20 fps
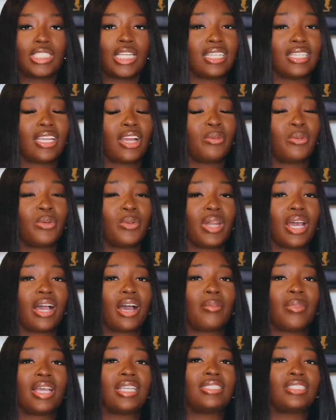That yeah, remember when I
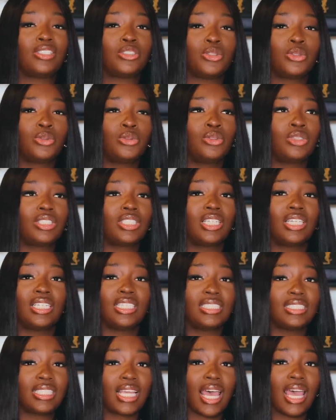got my Essentials
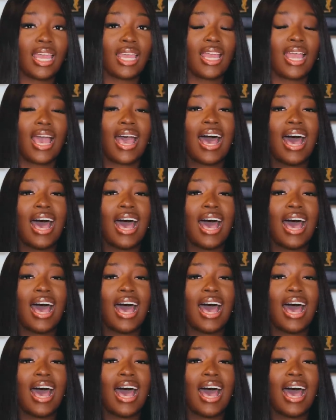hoodie set,